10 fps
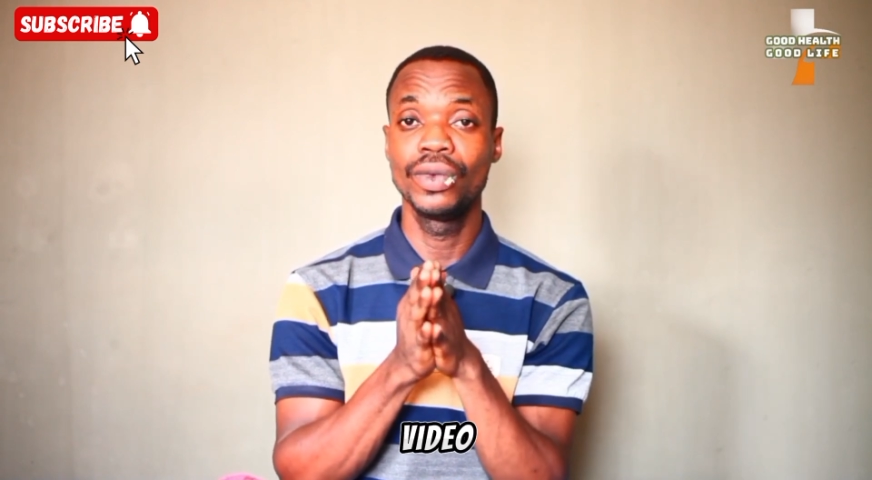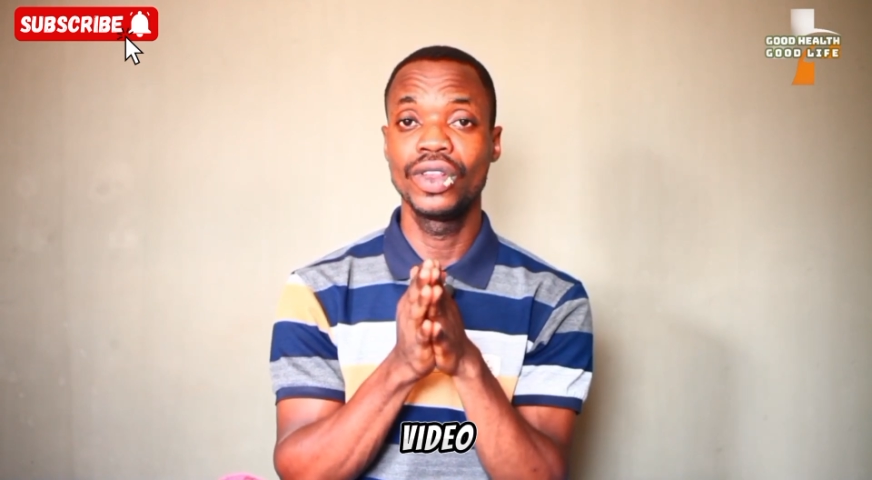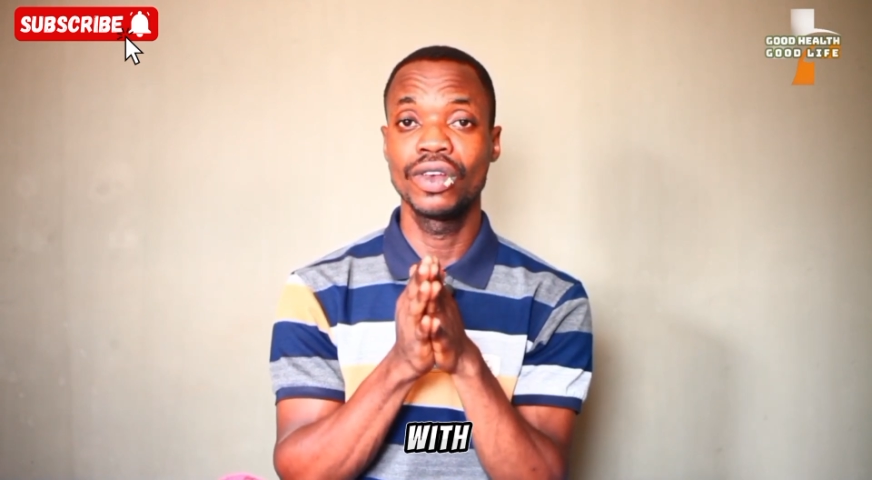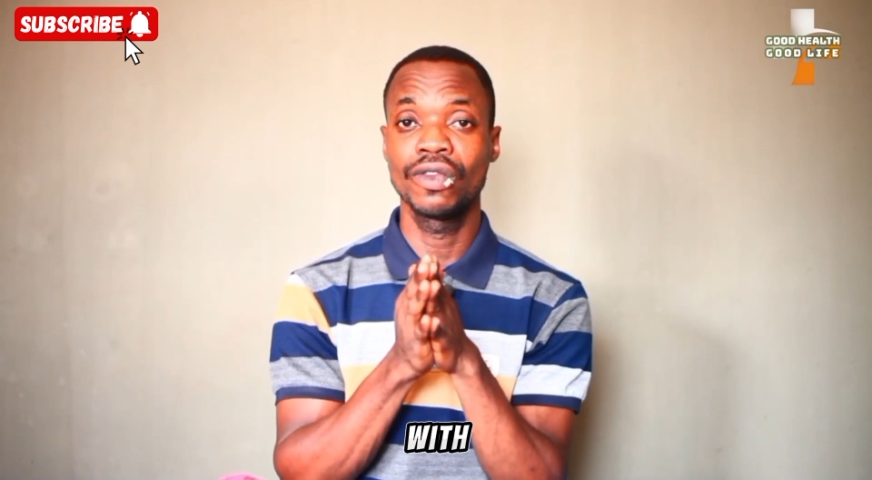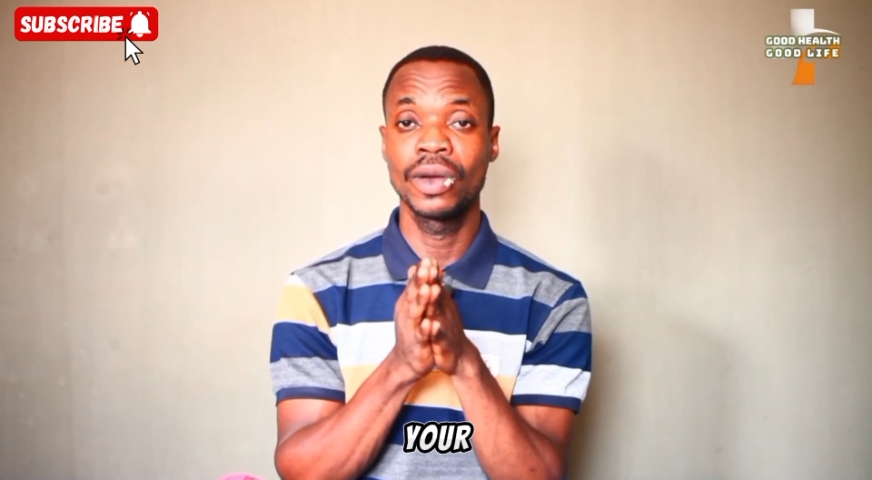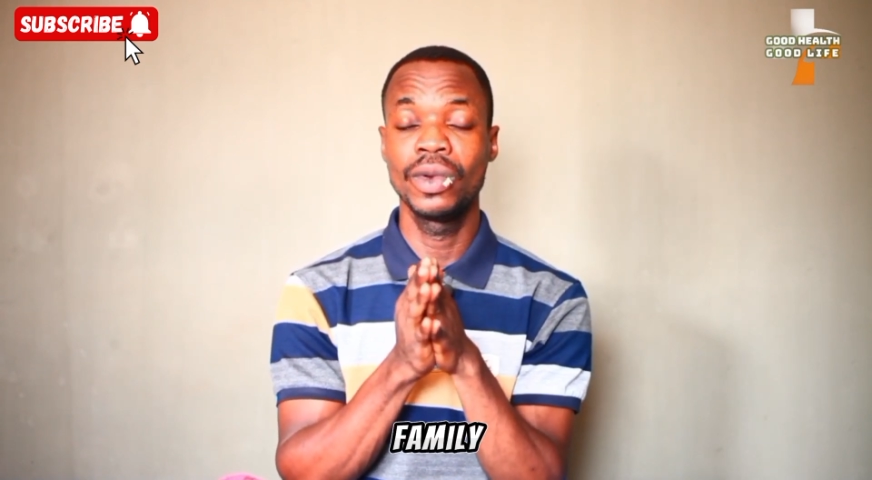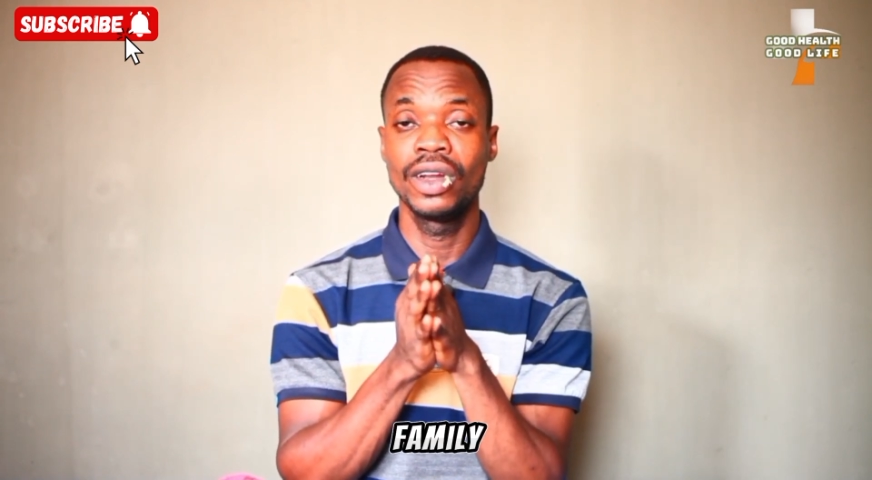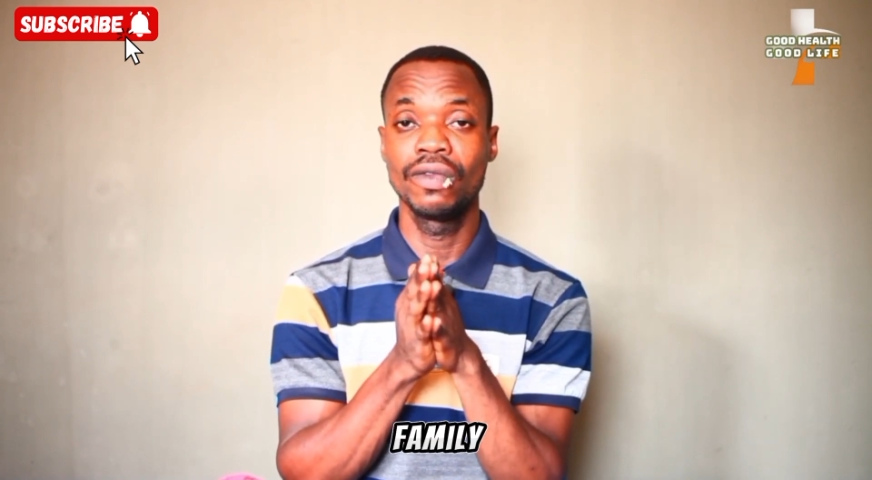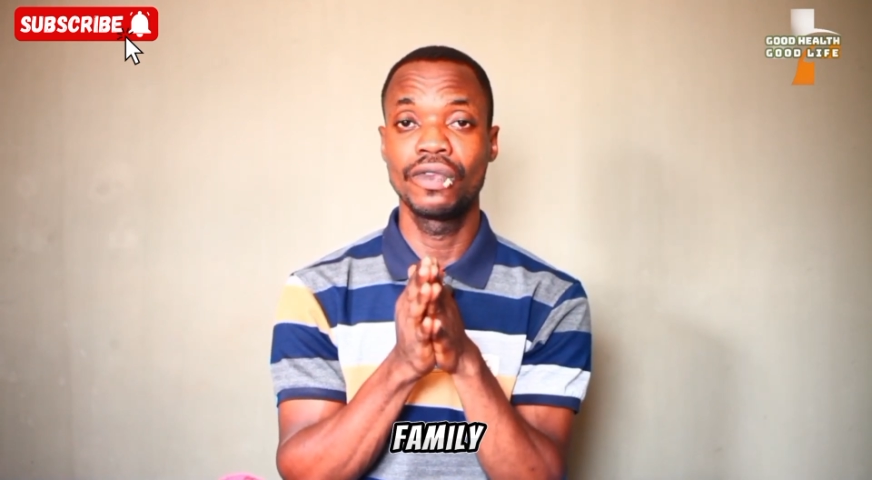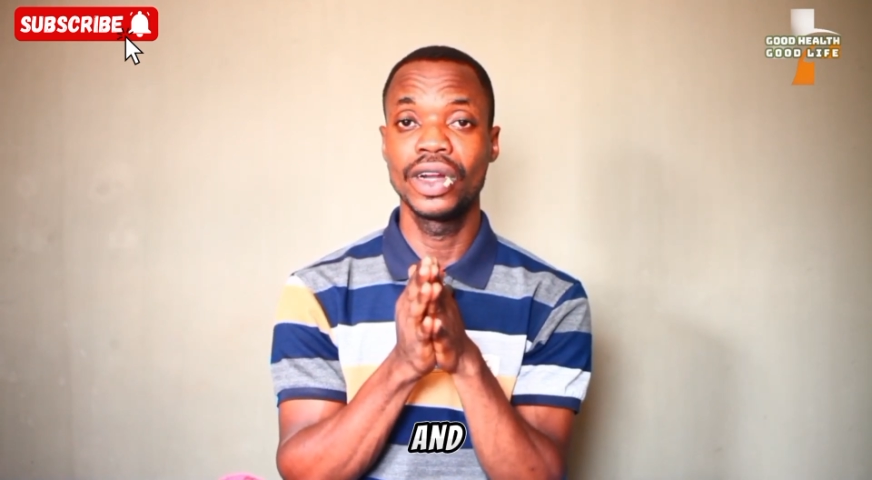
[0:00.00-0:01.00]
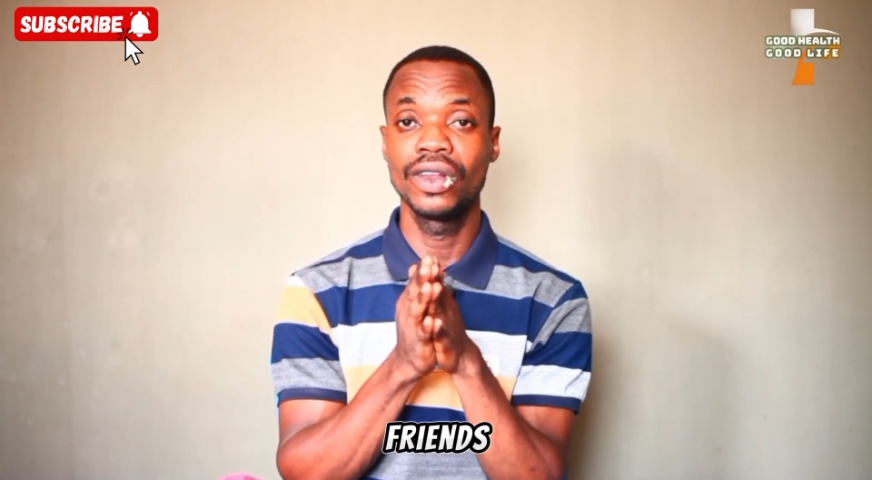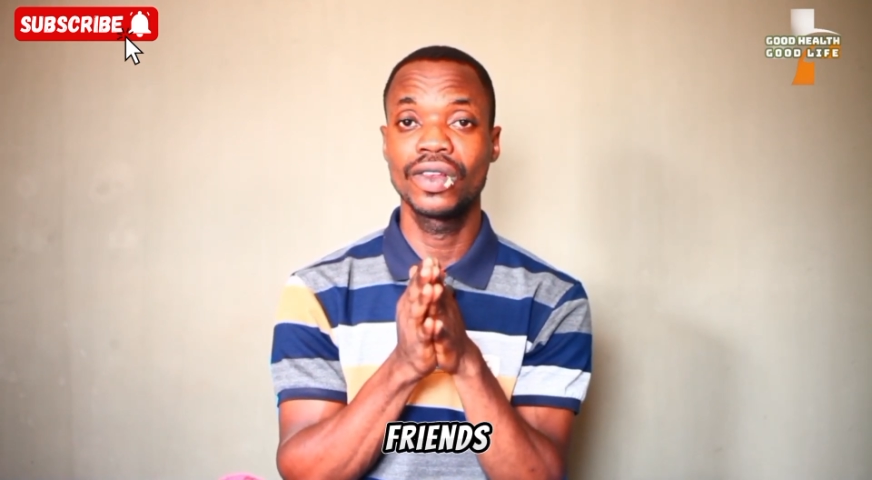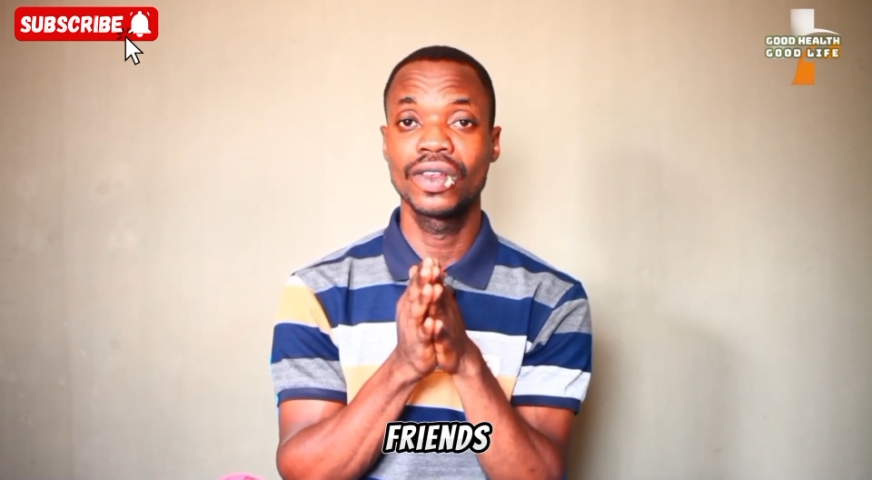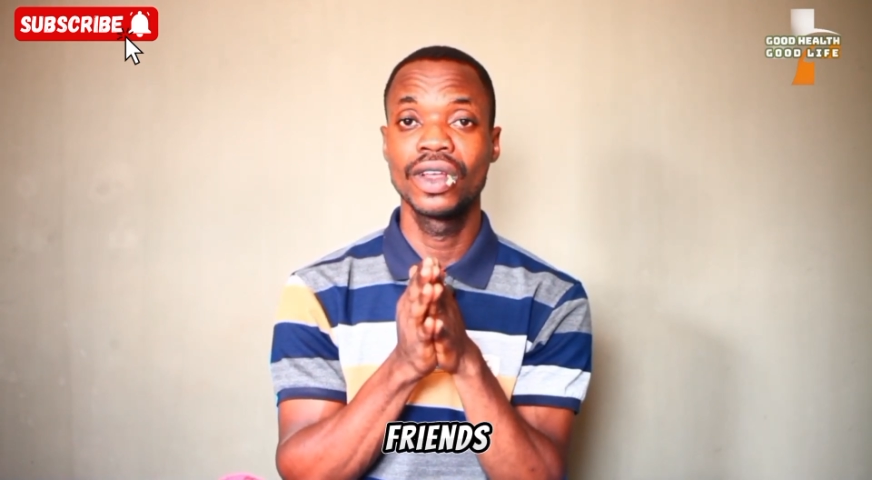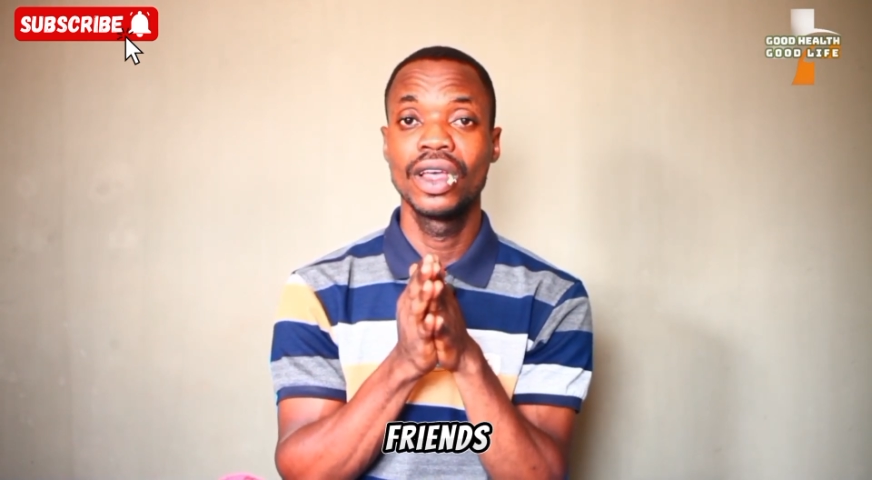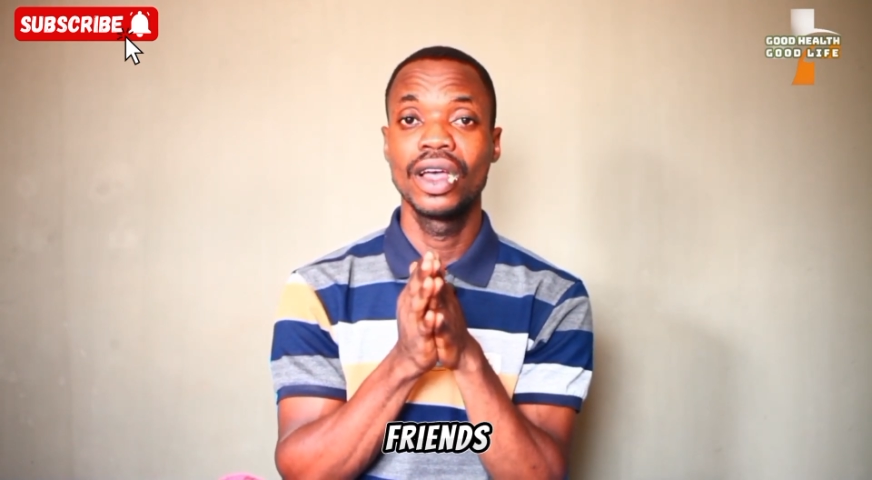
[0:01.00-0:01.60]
with your family and friends,